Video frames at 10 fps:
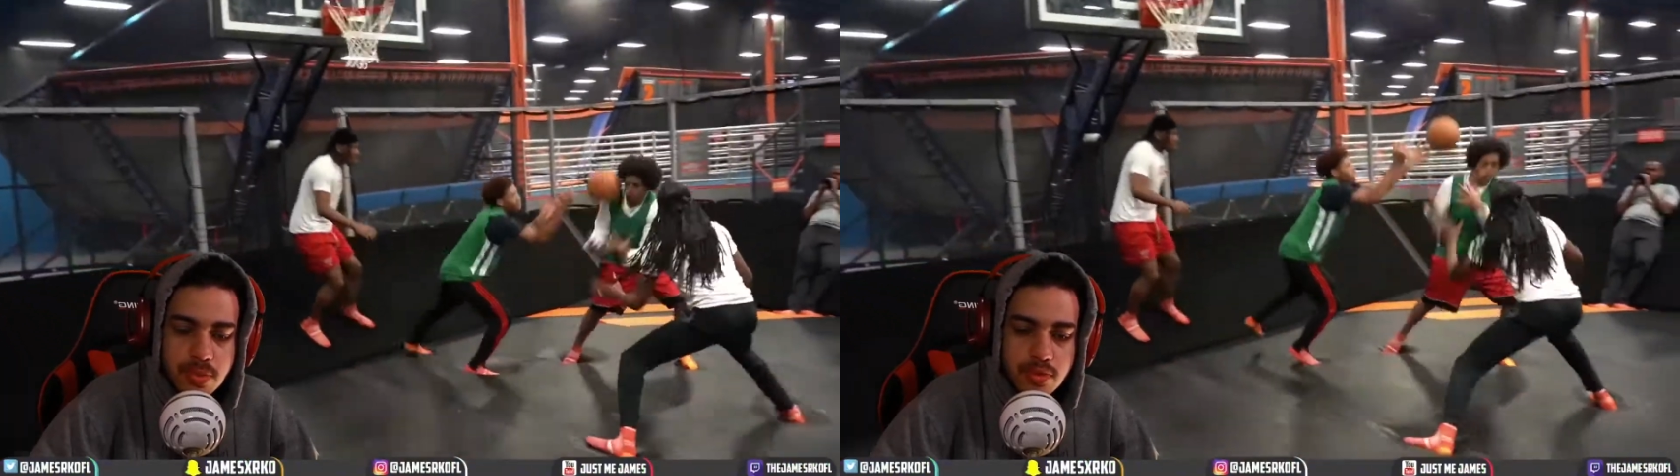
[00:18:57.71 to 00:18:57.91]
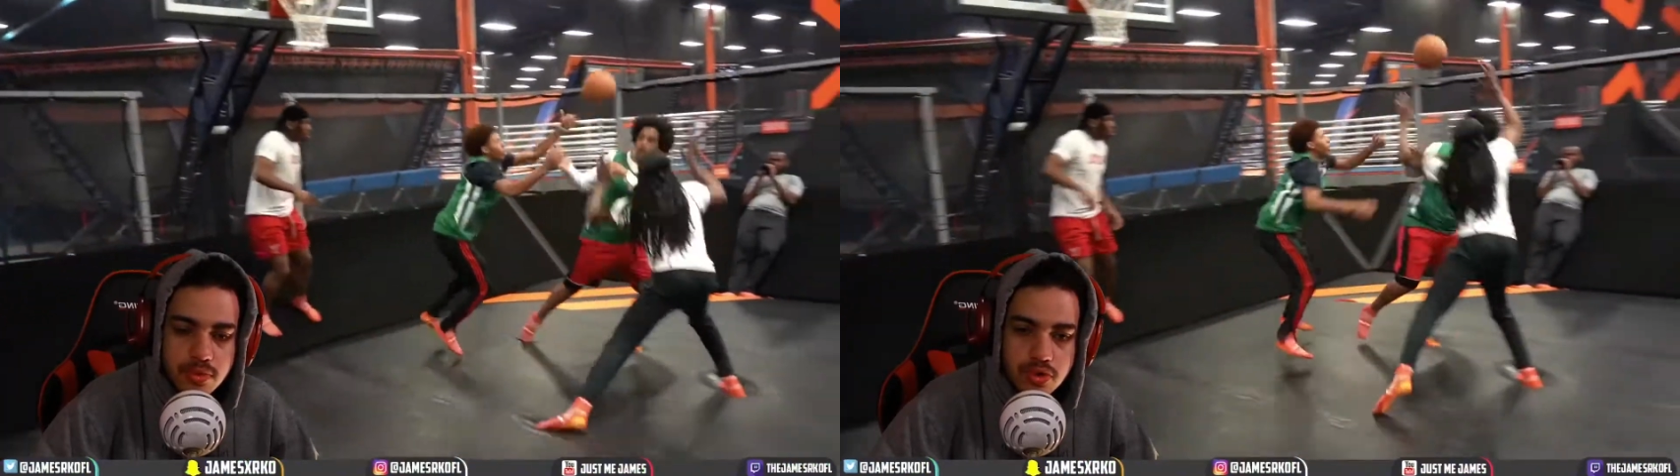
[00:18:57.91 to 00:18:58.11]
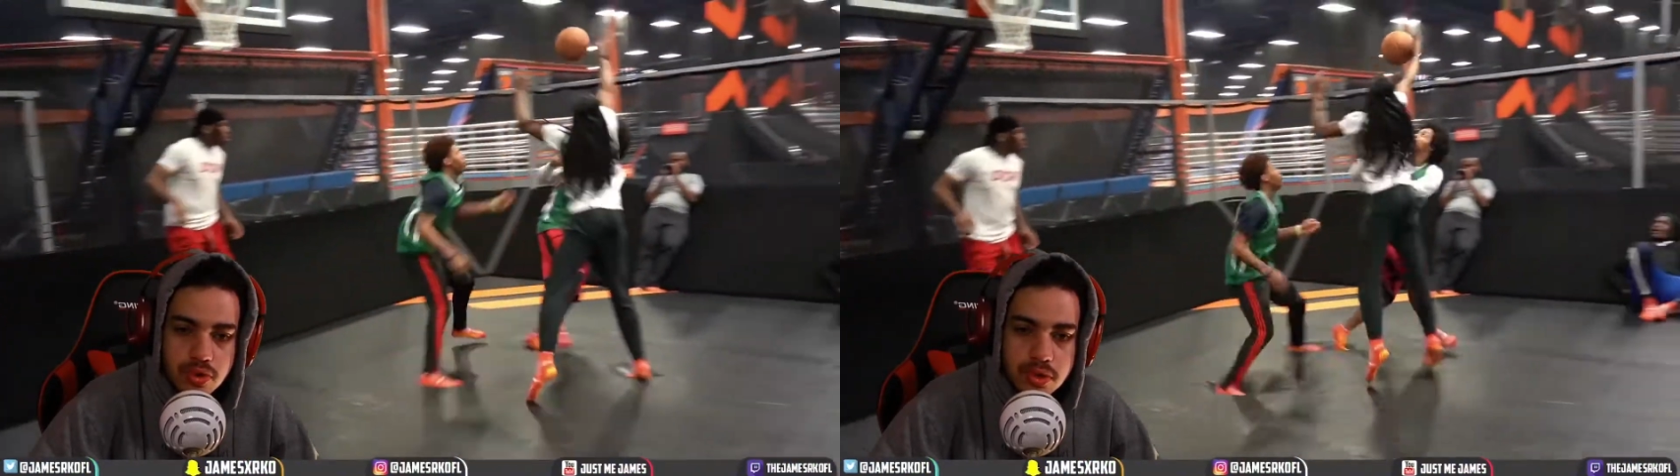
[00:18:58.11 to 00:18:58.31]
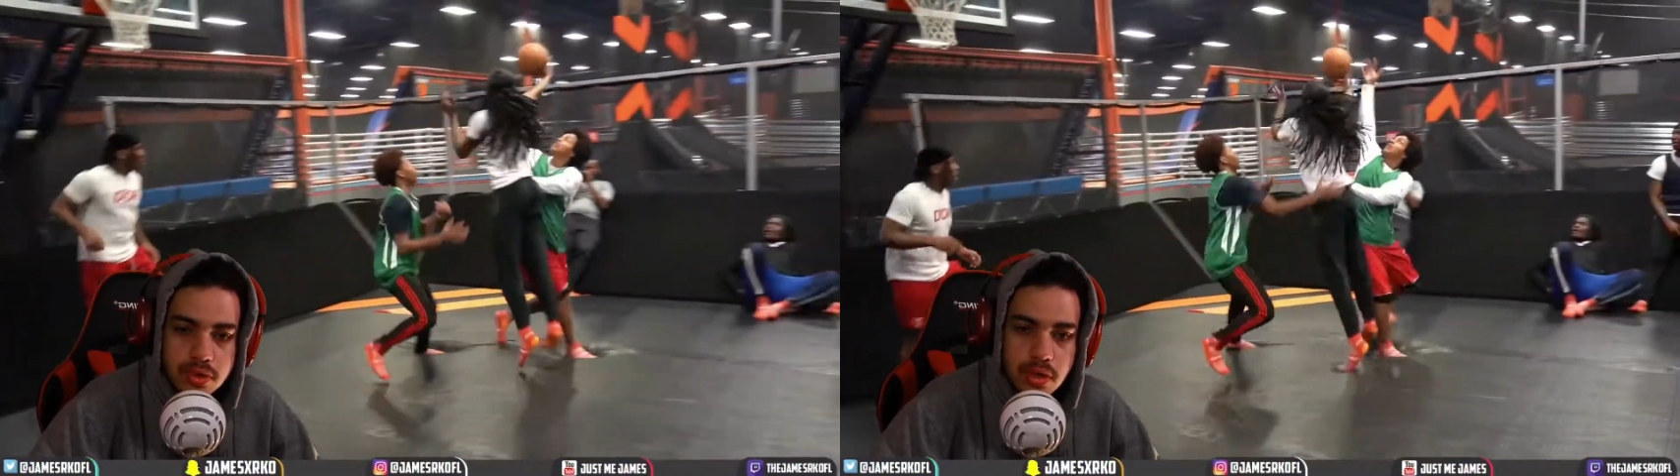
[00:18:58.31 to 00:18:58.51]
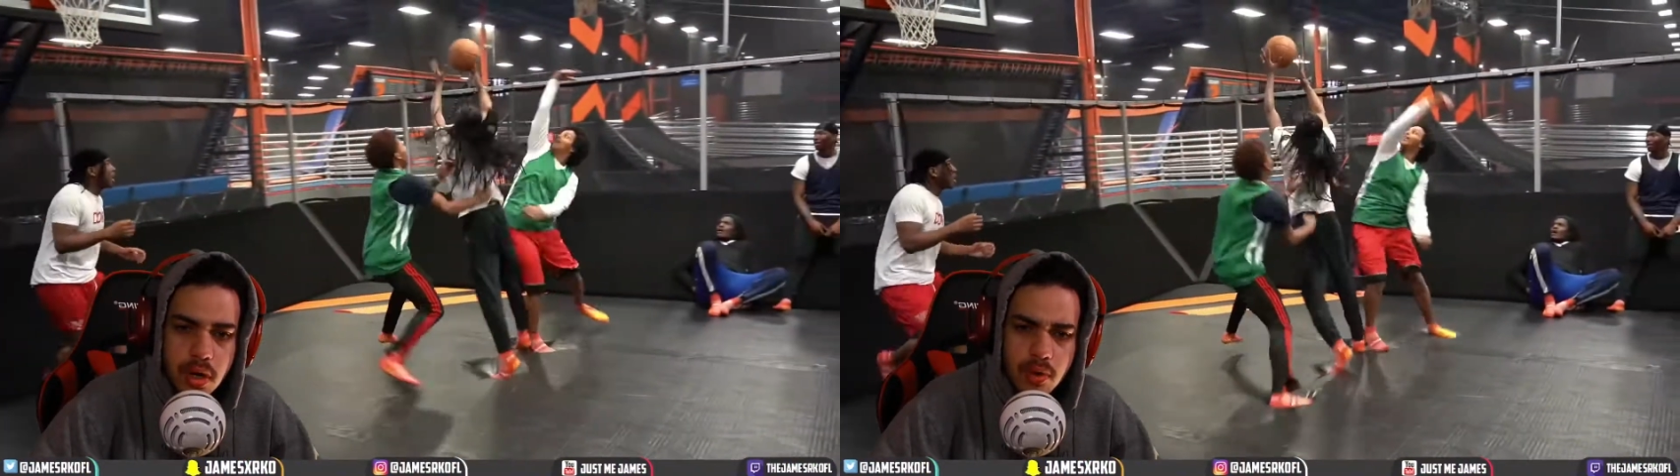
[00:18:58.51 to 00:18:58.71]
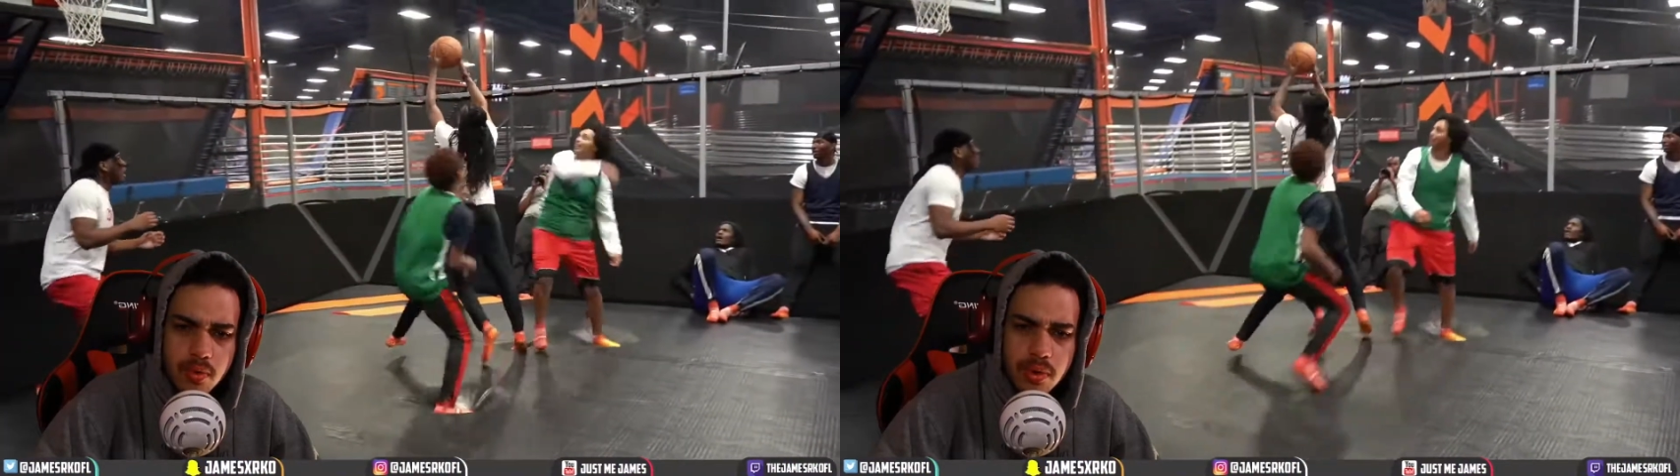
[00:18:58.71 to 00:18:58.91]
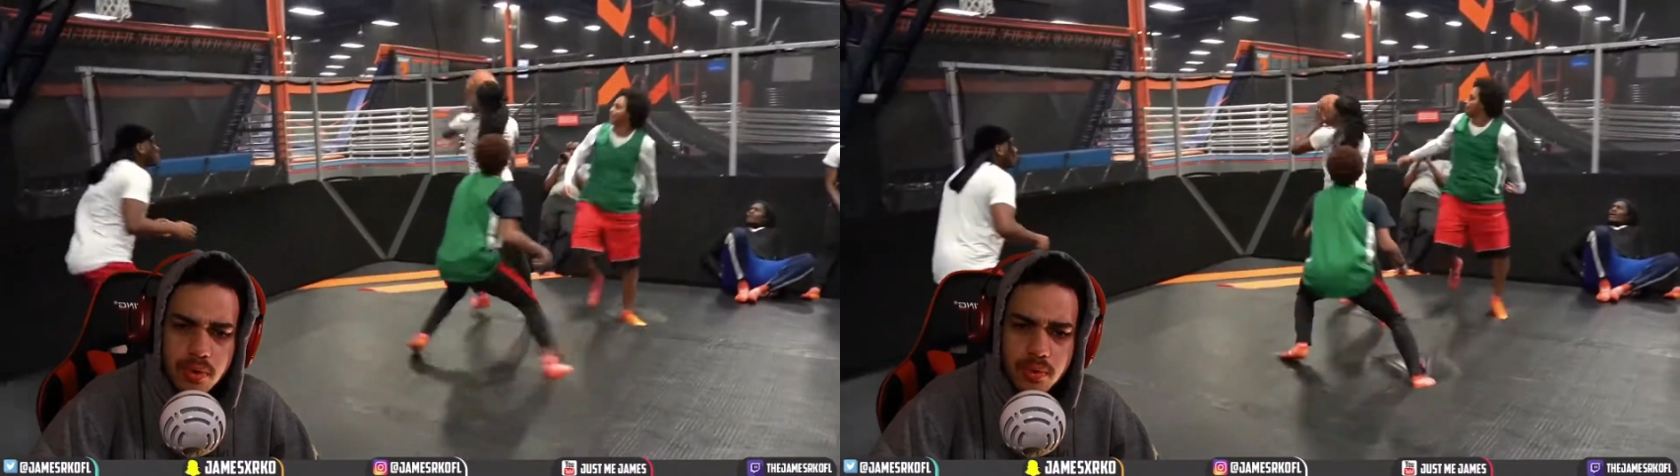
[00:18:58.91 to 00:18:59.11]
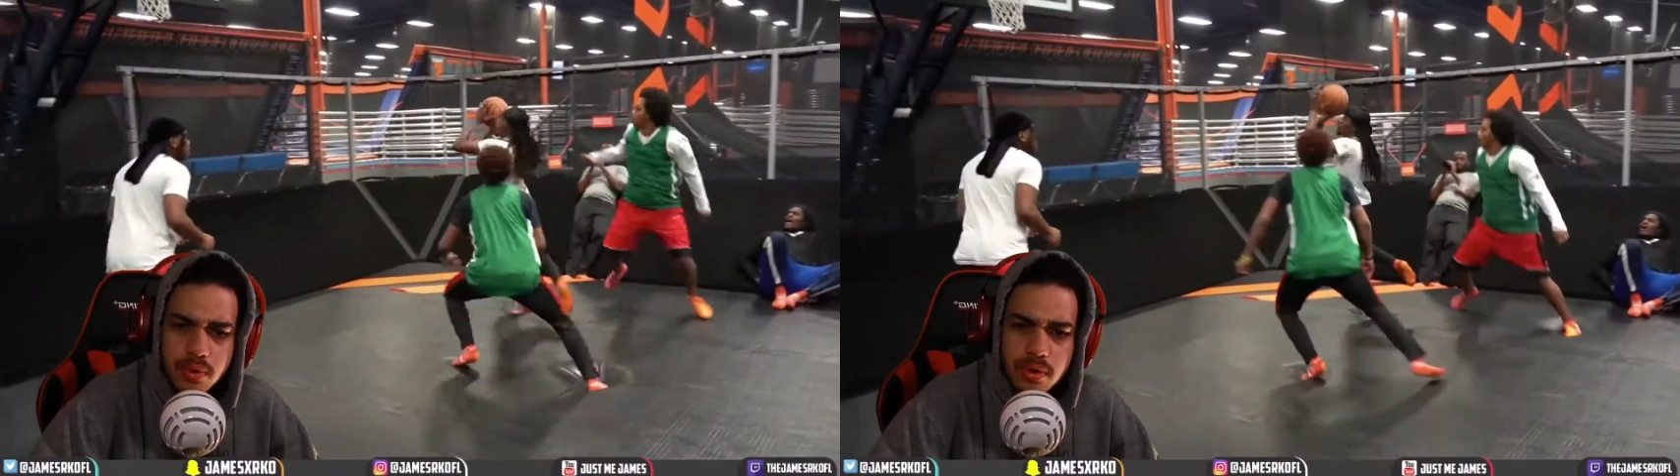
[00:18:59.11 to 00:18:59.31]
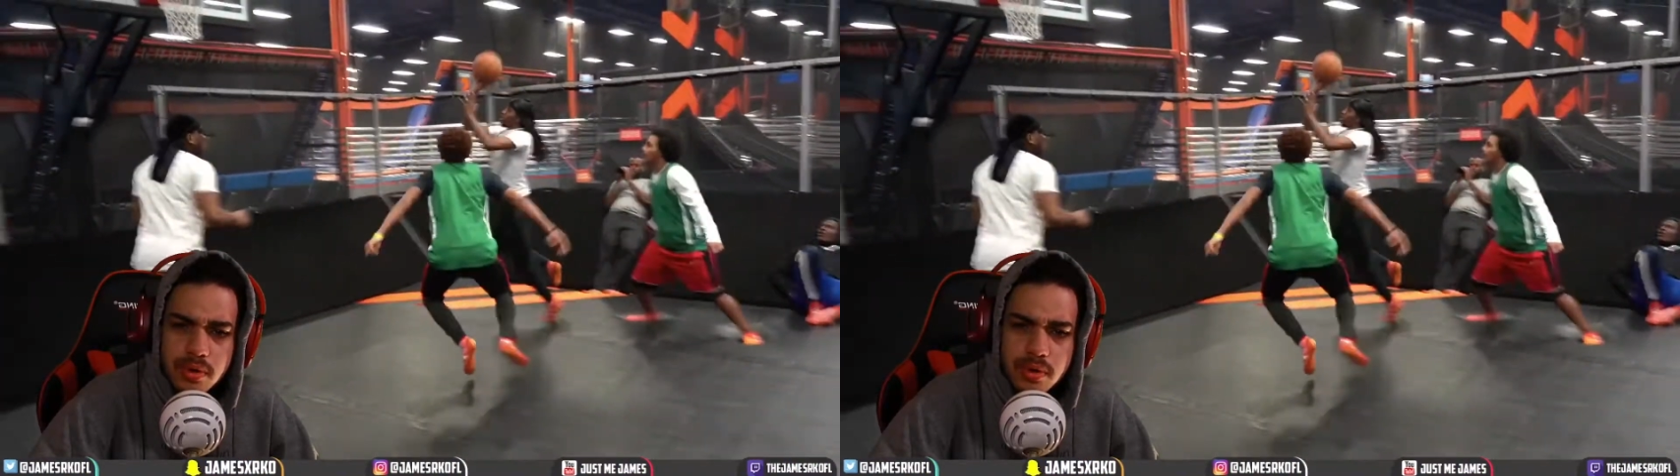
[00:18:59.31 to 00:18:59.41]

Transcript: being recorded. Oh, ooh.